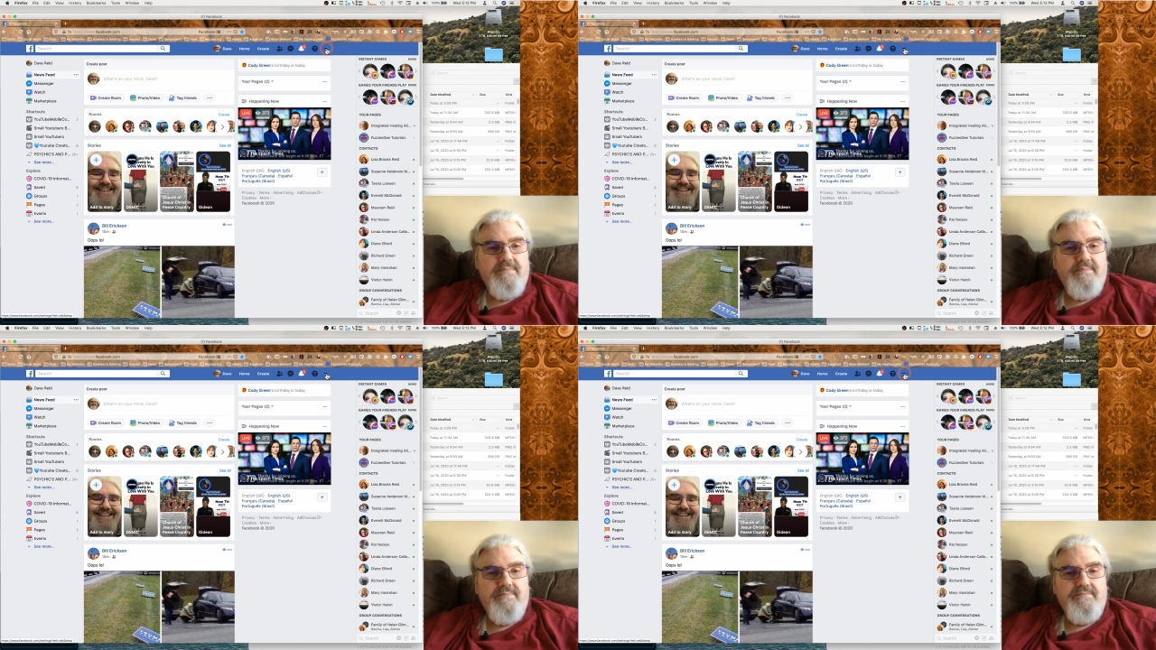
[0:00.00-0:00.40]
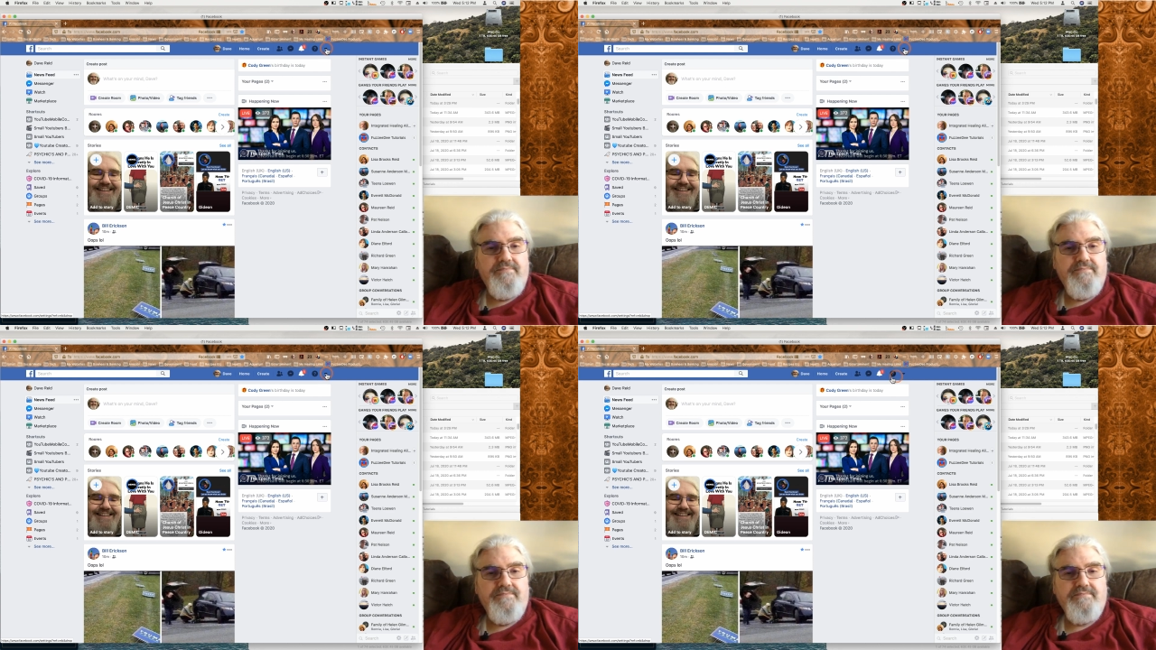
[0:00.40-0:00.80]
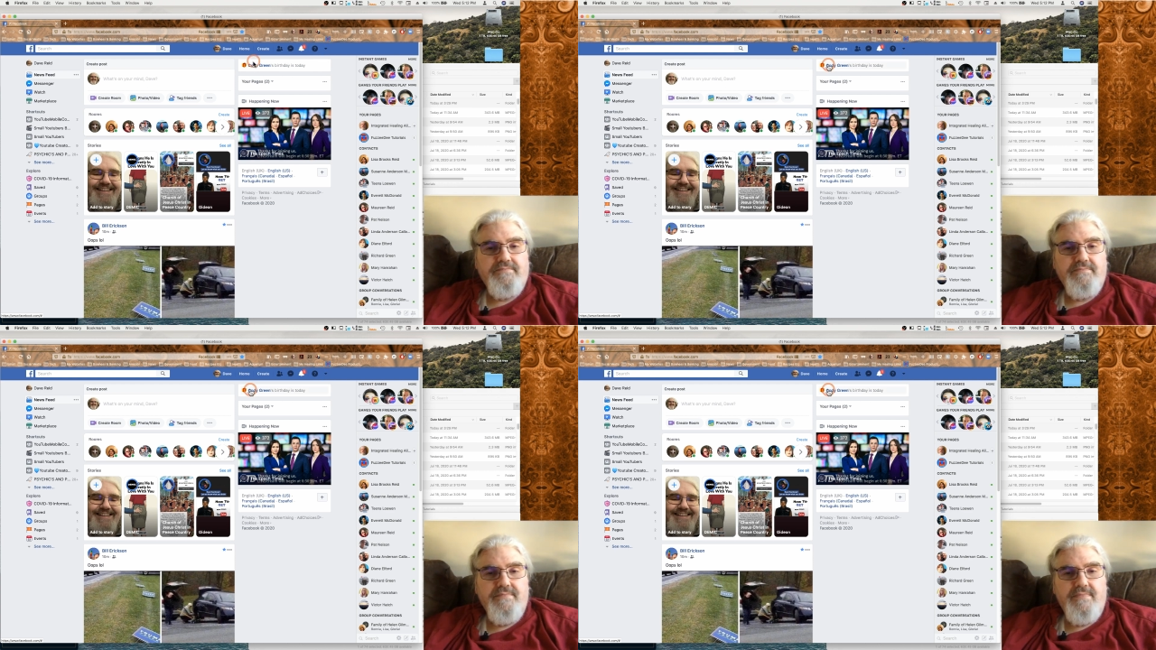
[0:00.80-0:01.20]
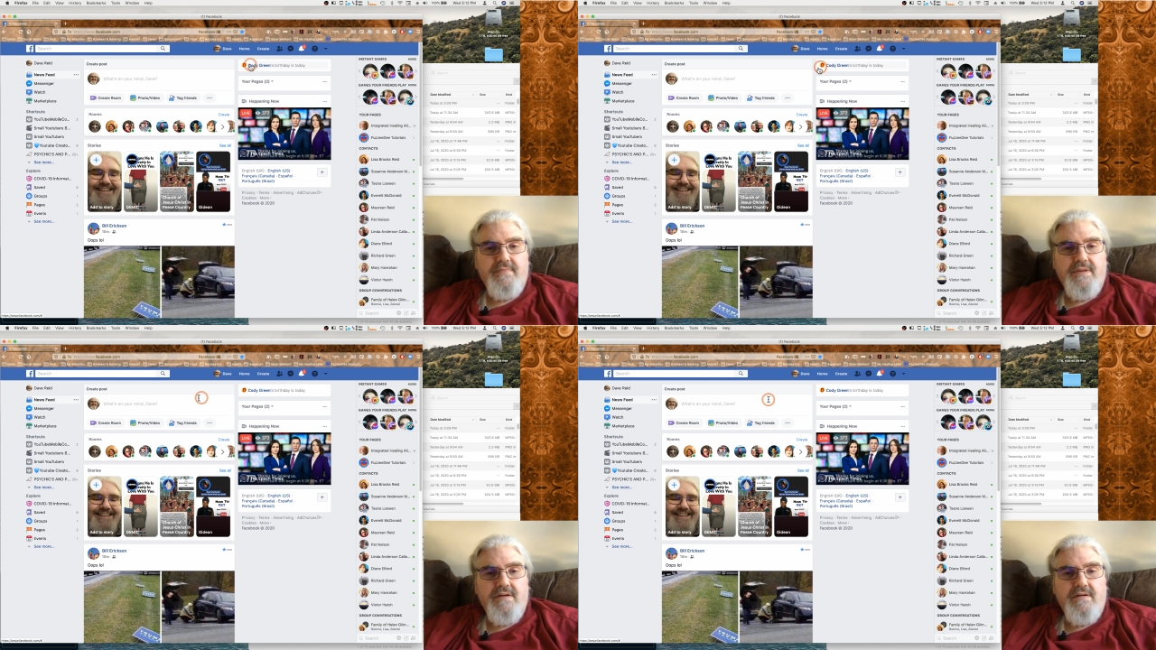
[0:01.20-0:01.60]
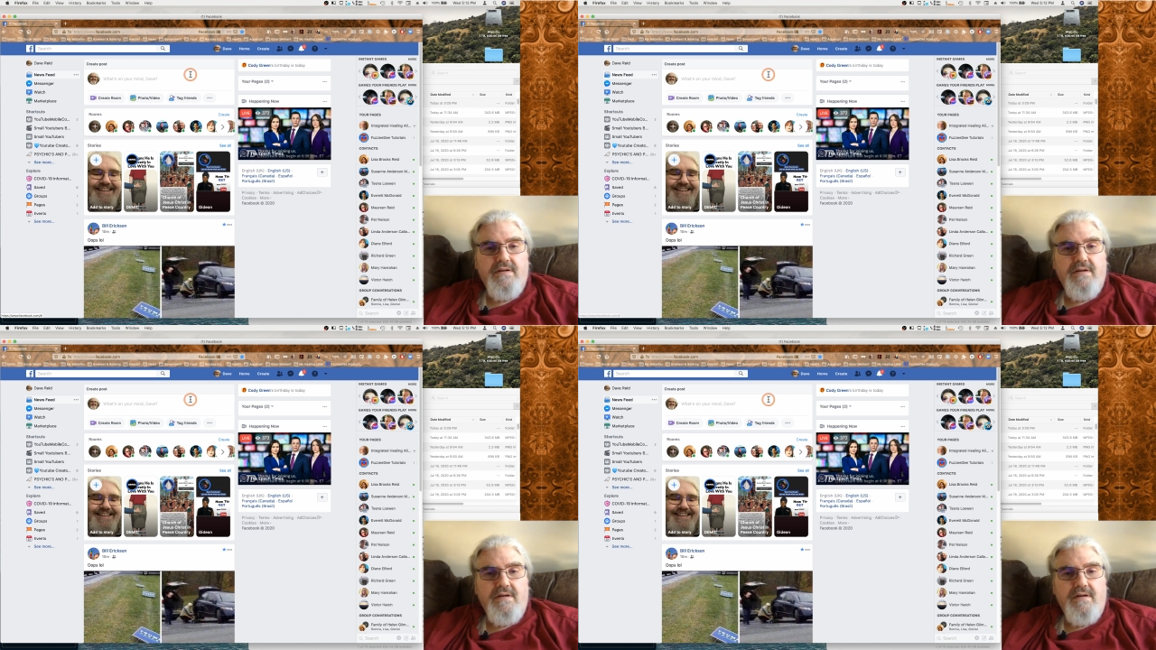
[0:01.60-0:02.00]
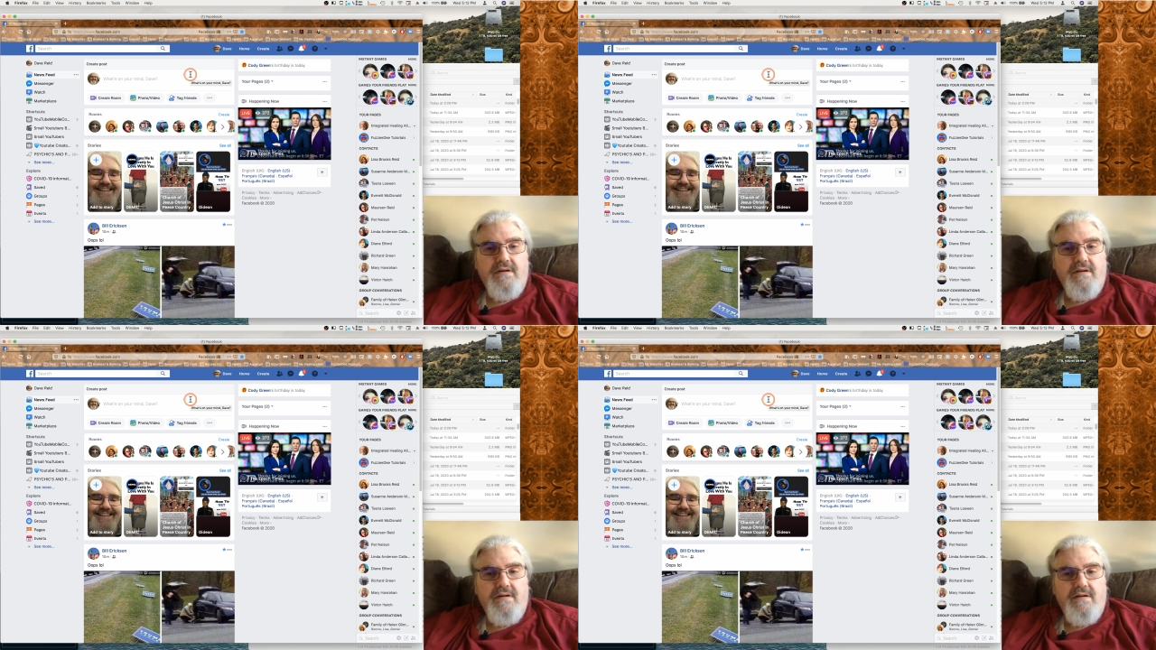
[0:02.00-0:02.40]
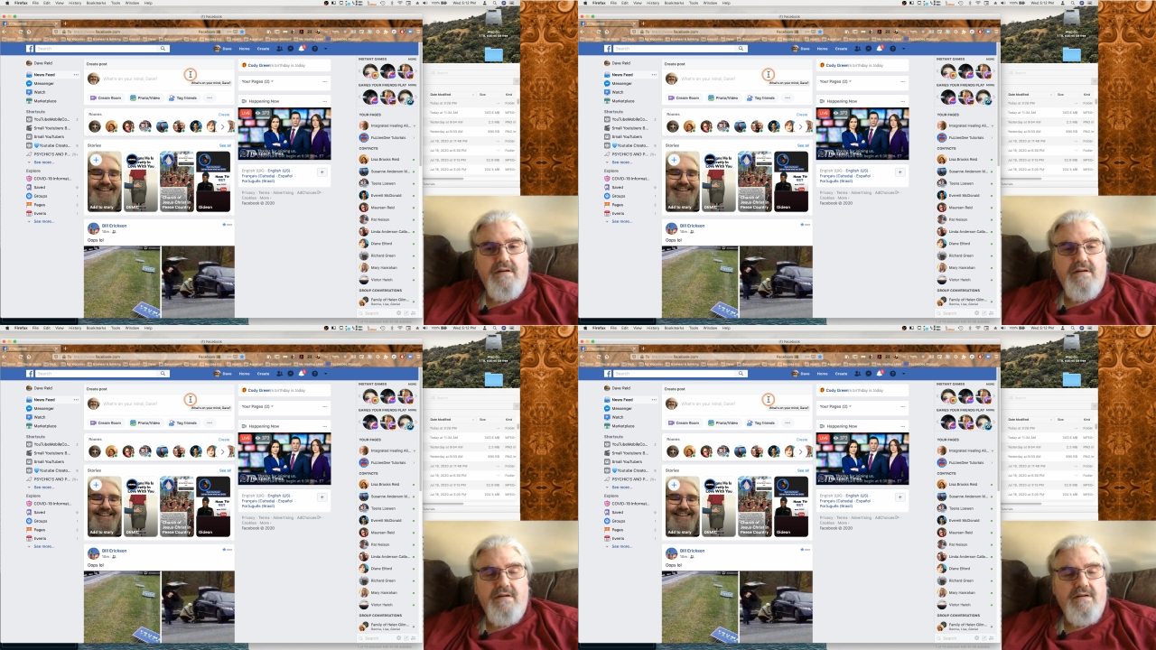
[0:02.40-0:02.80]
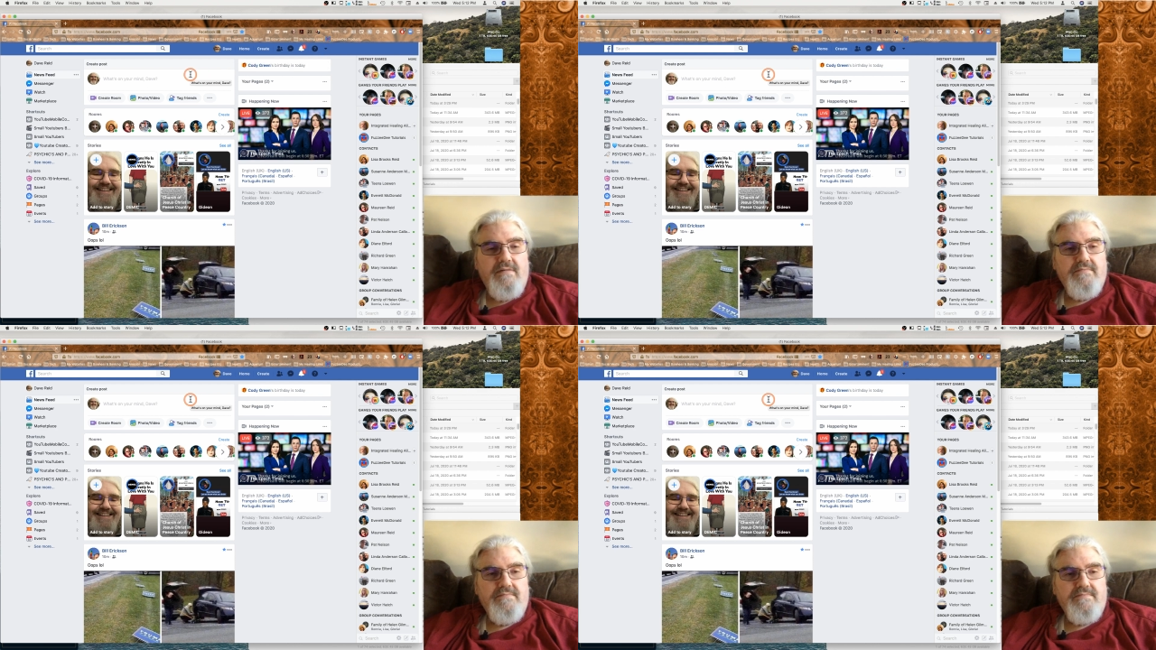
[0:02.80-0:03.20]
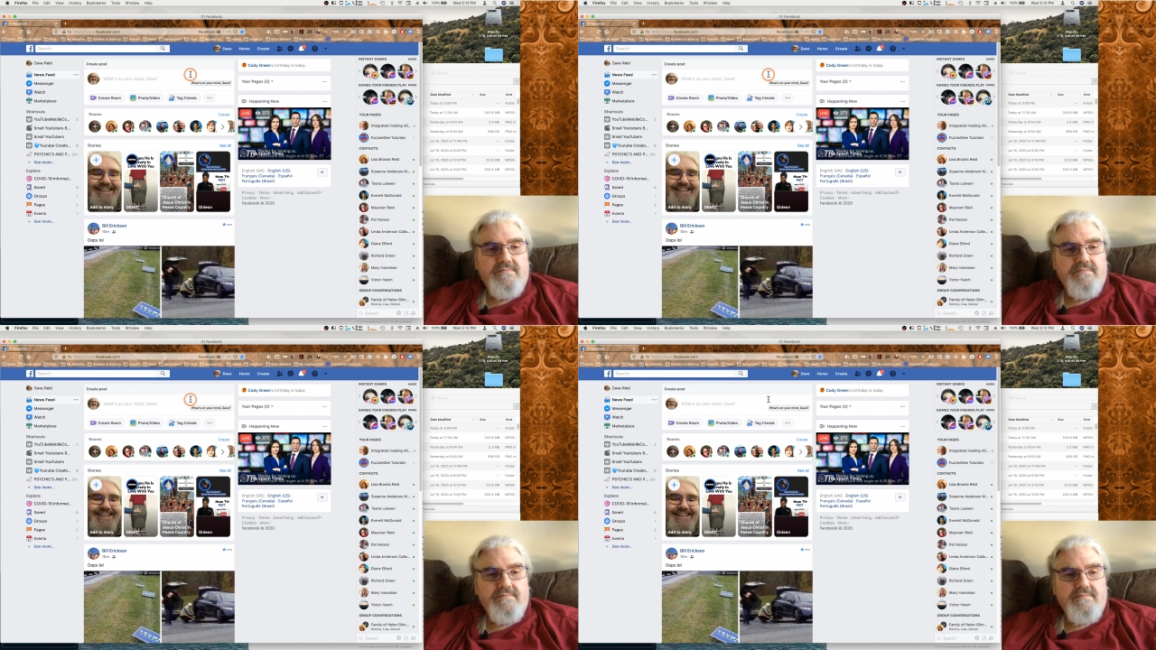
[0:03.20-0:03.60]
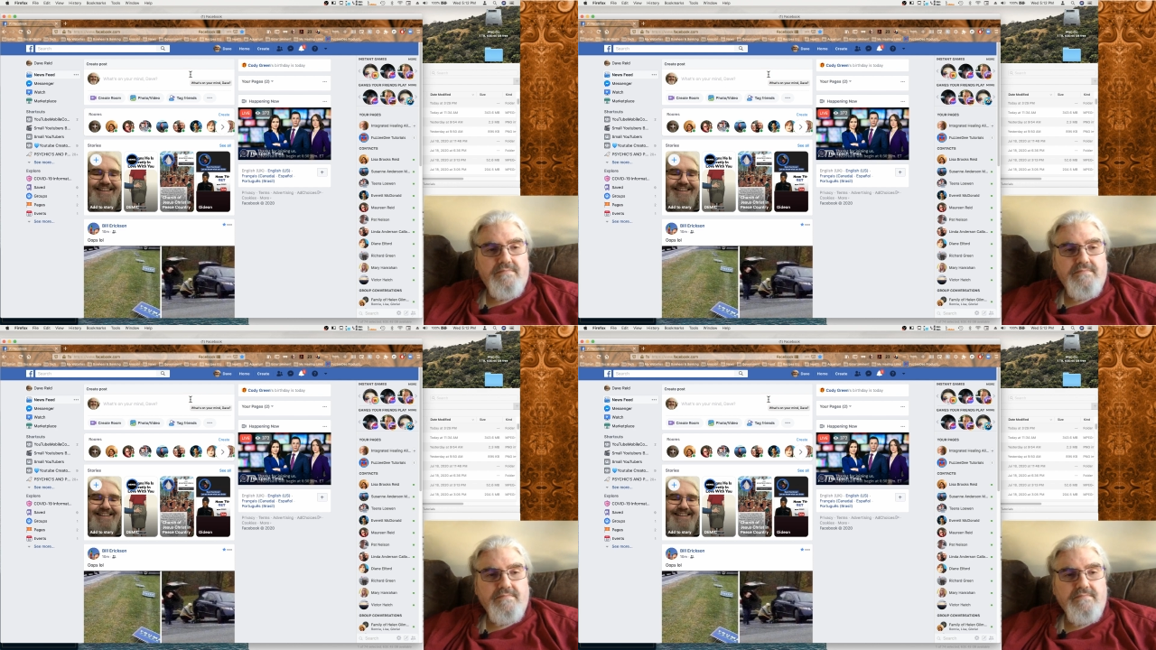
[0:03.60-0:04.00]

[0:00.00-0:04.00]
Nobody speaks.